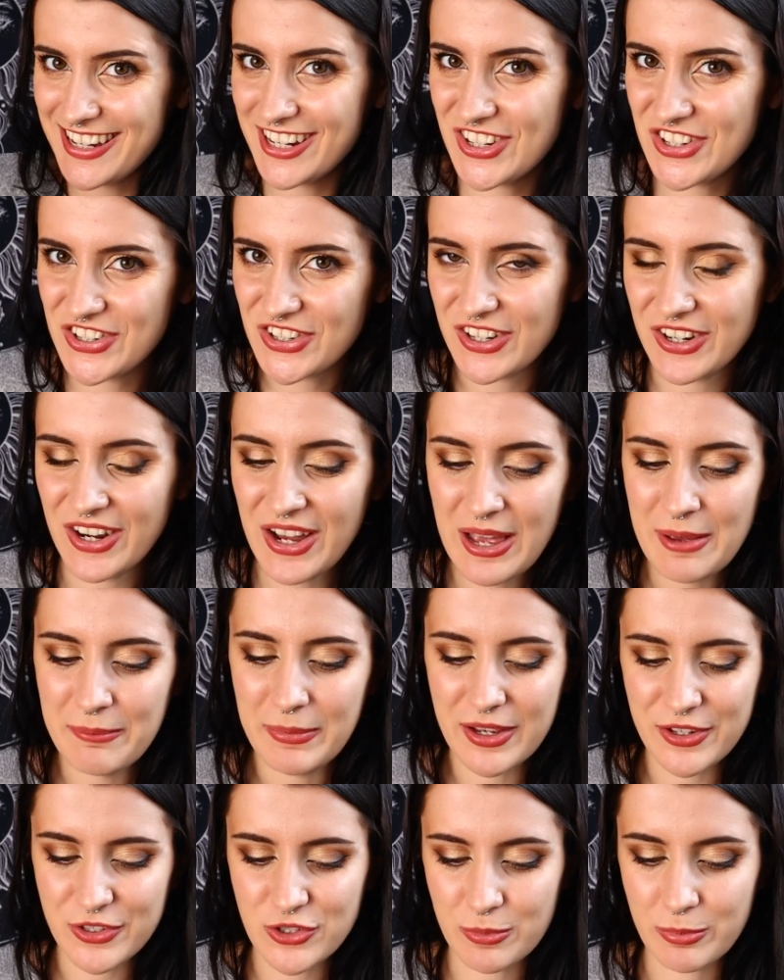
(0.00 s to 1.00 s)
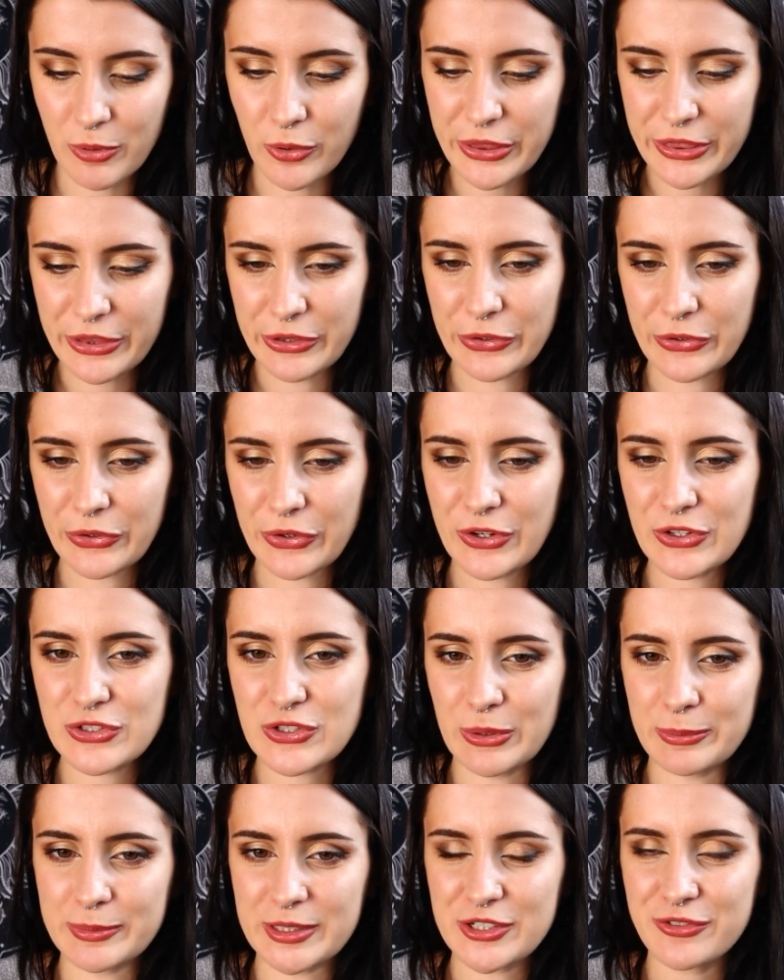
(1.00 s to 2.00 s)
teacher, because you're both learning
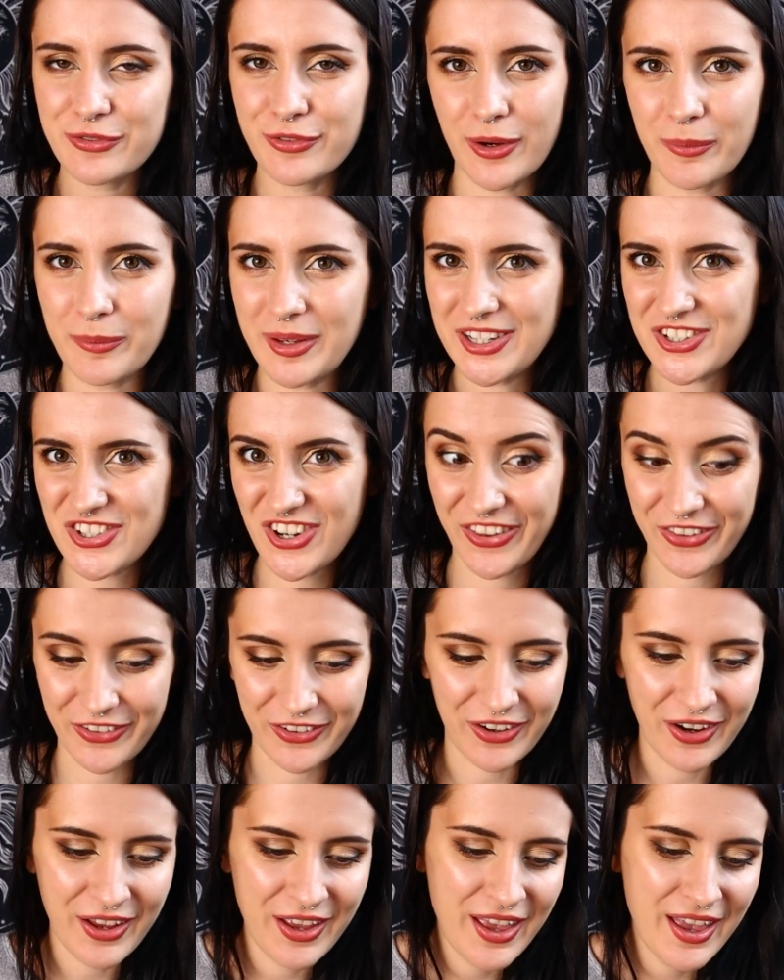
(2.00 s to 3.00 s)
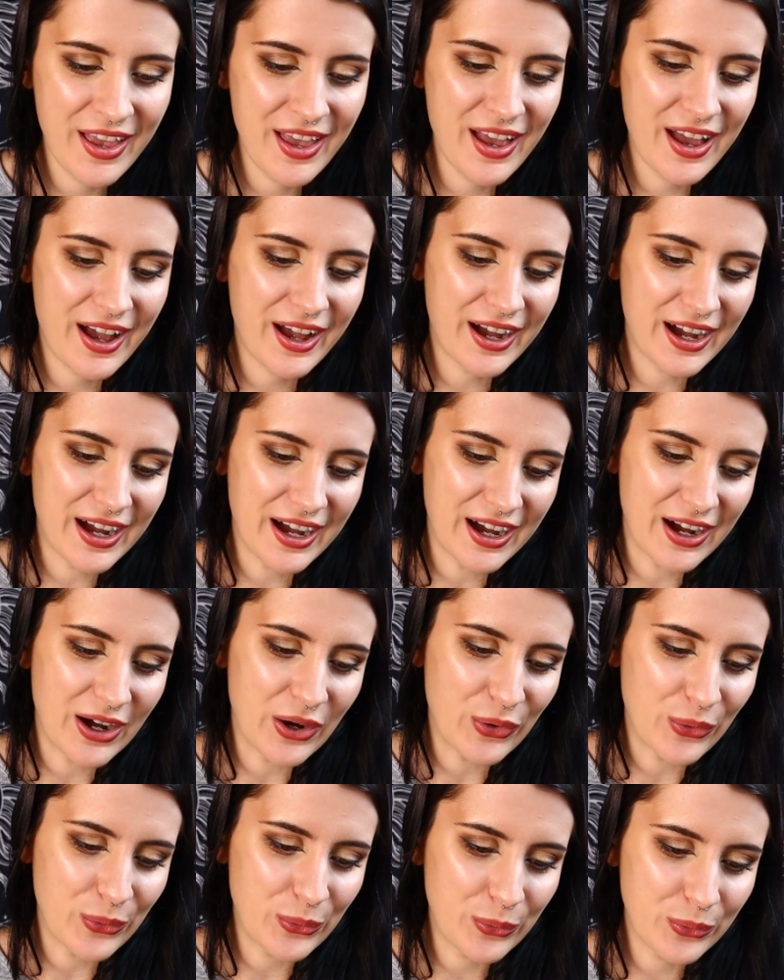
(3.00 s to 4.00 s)
so much from each other.
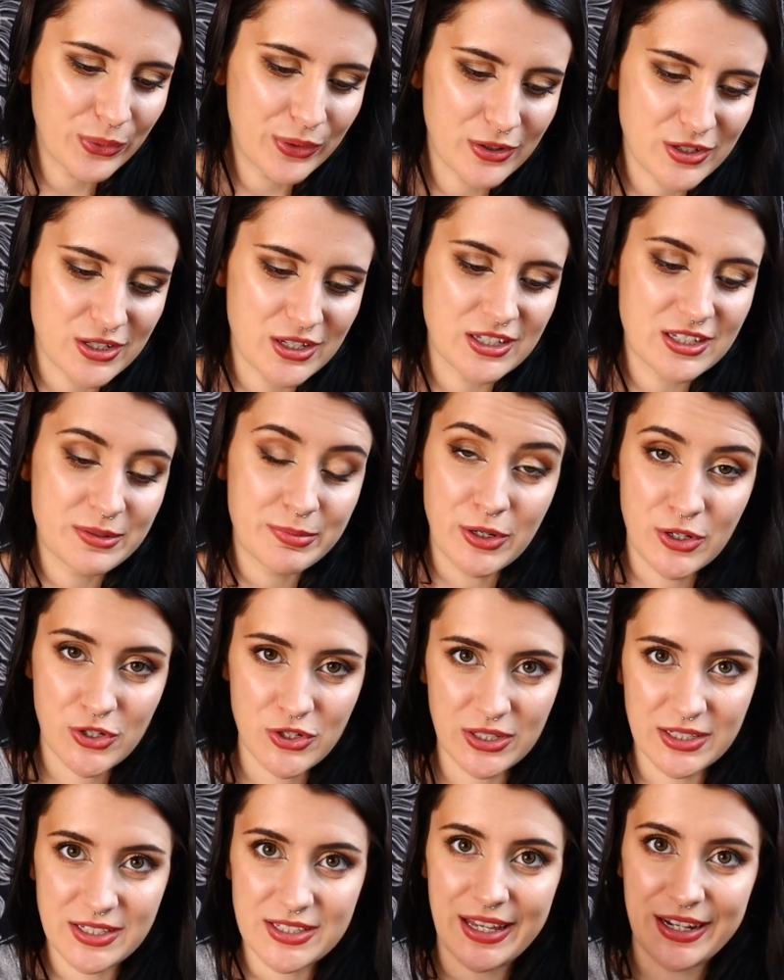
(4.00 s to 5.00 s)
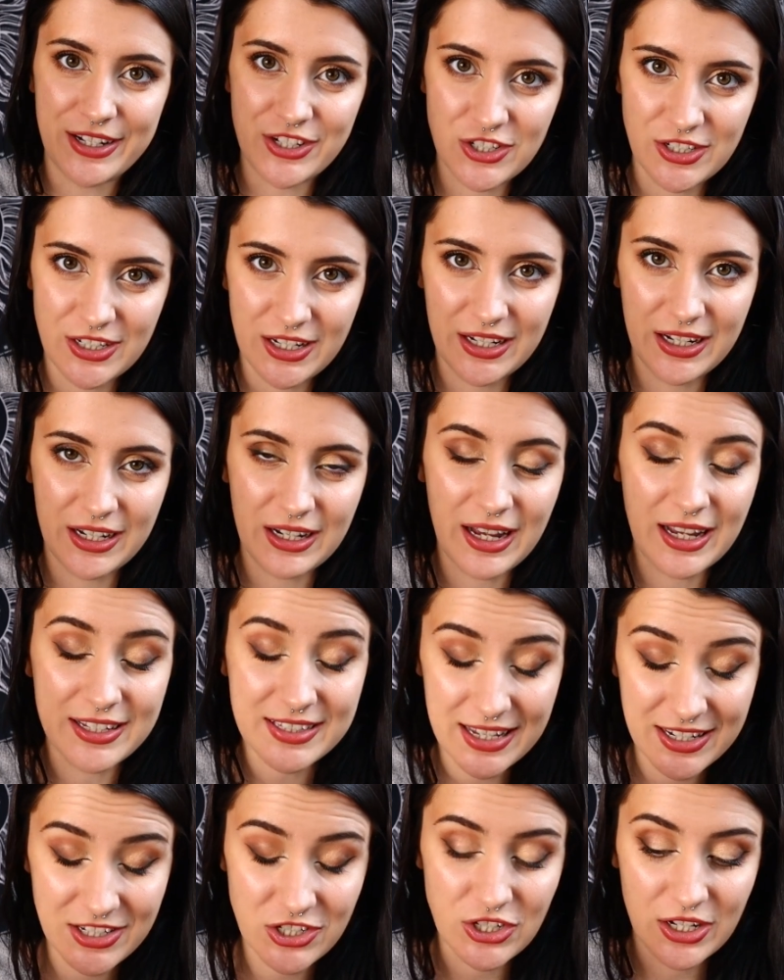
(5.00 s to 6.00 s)
Uh, there's a spiritual ascension,
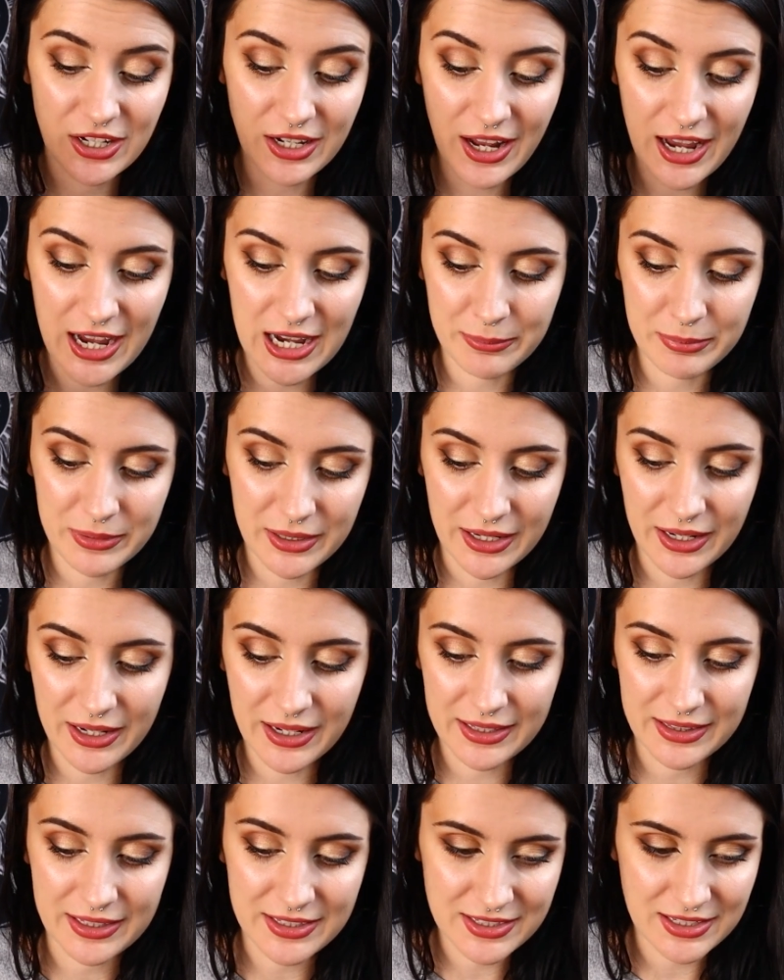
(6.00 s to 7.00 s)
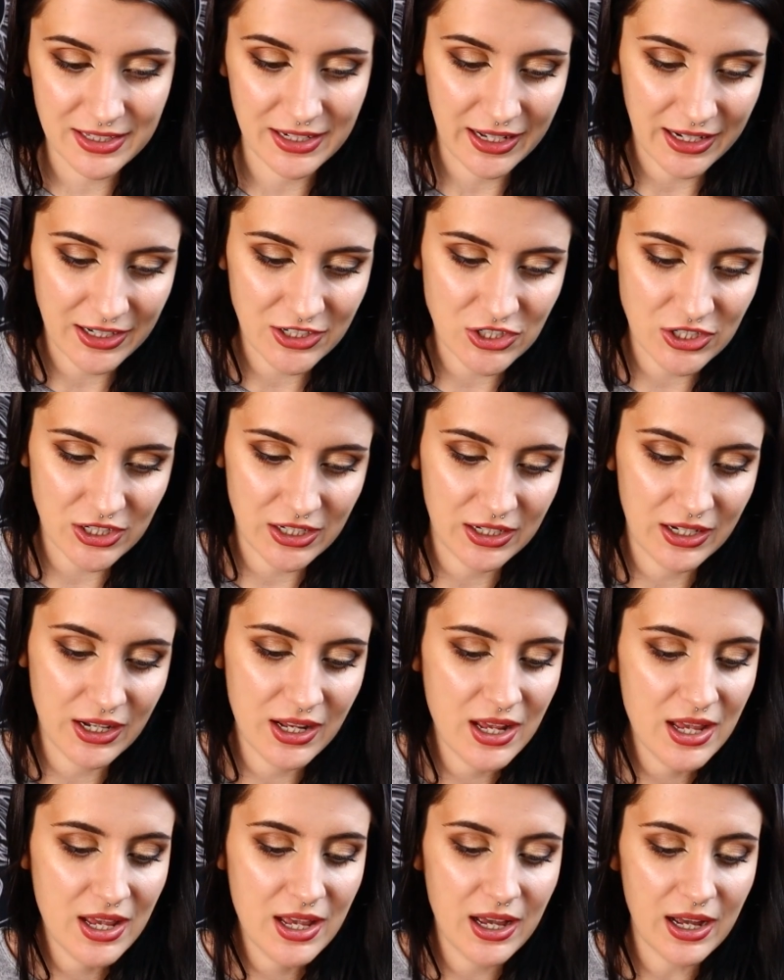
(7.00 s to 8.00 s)
ascension happening in this connection,
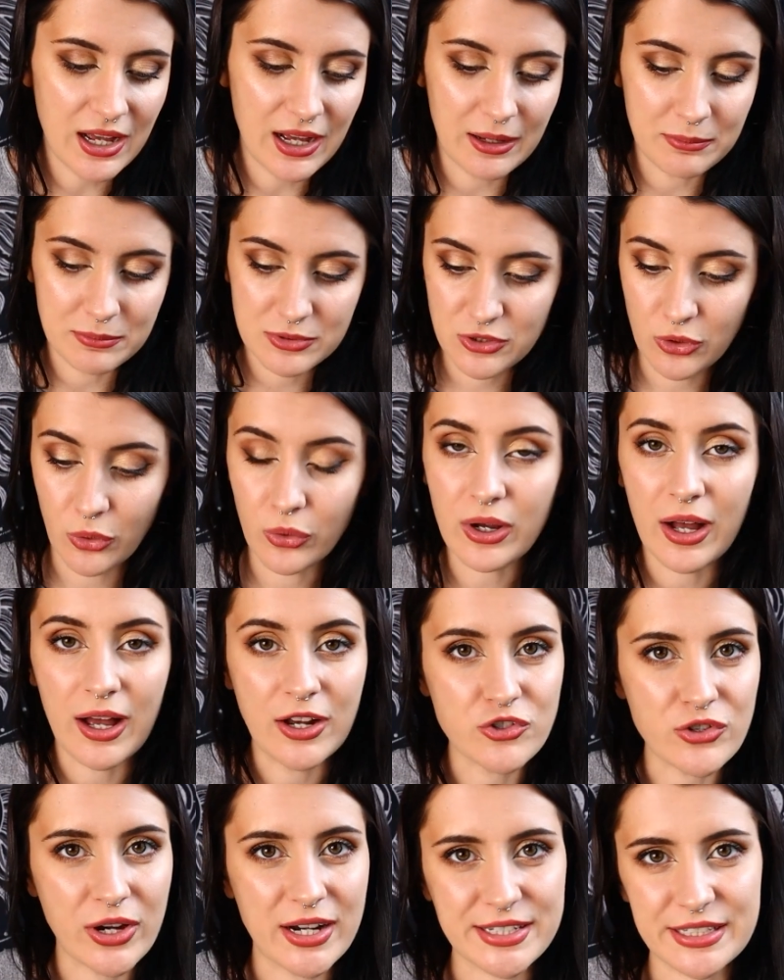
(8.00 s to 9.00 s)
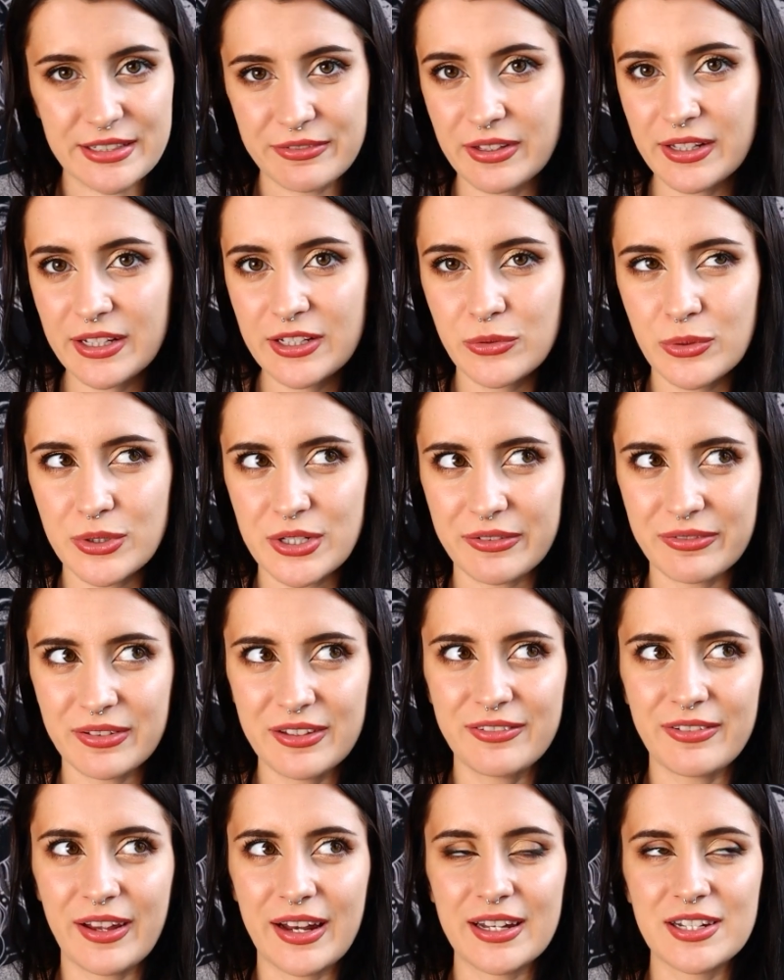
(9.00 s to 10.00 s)
um, soul contracts. I feel like you were
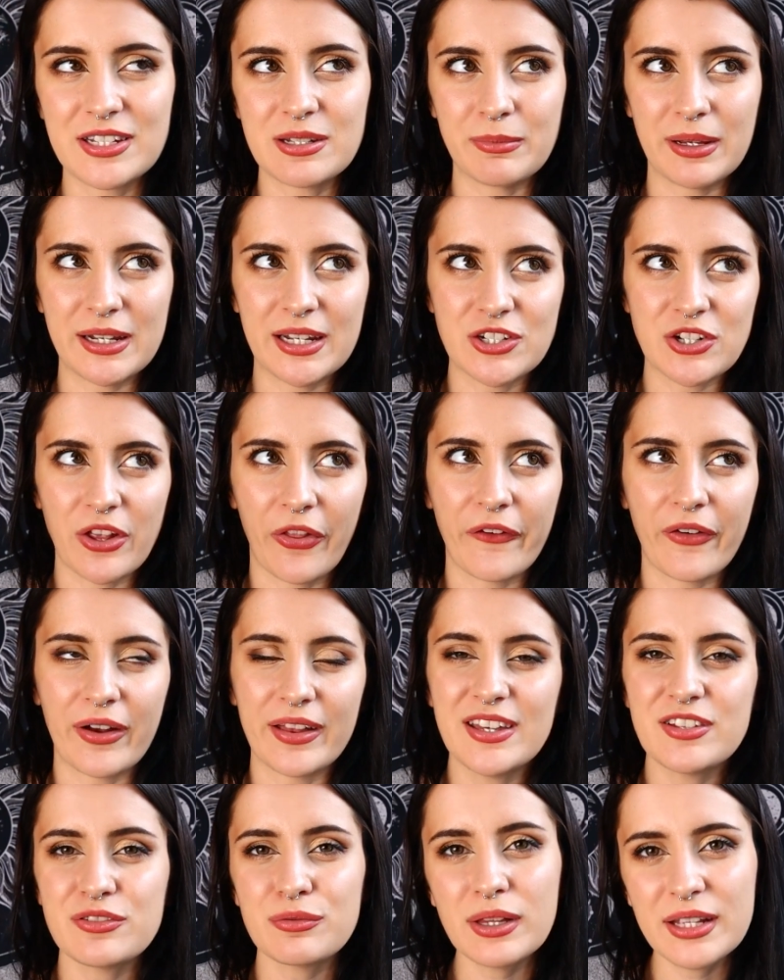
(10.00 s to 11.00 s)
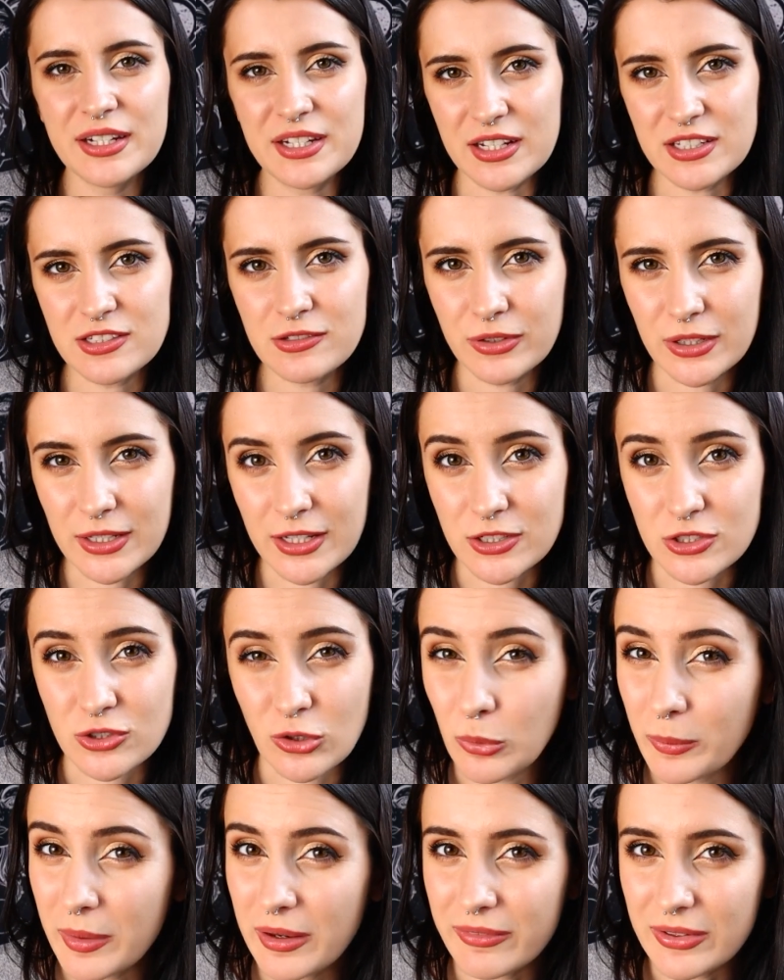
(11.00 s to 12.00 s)
definitely fated to meet each other, and this really does feel like a
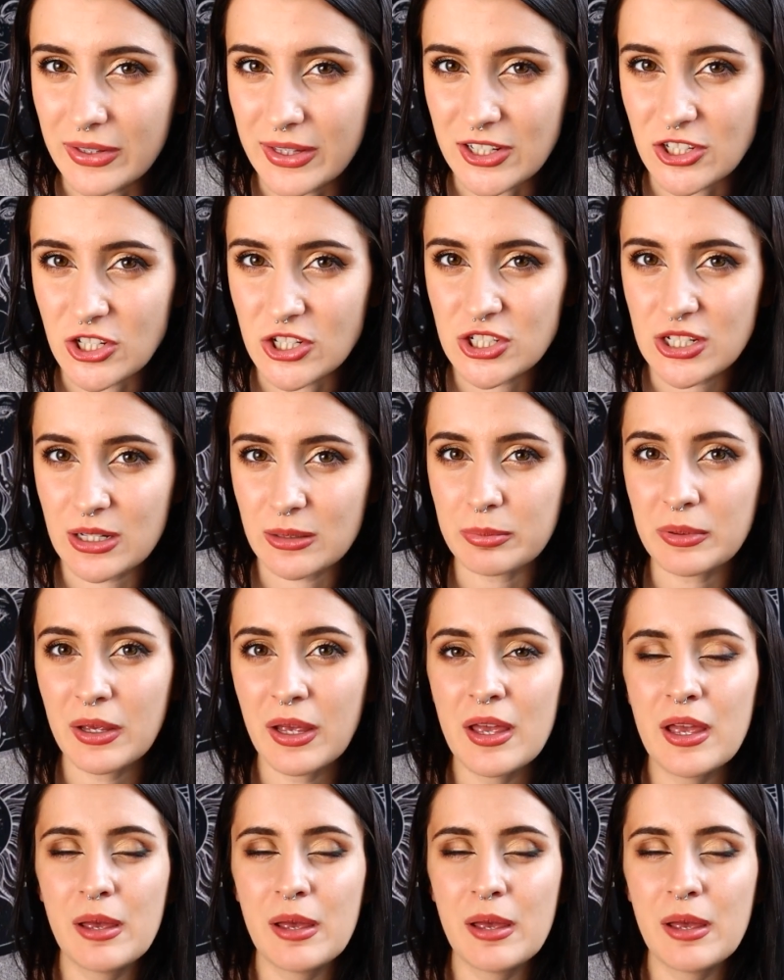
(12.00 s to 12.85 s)
soulmate relationship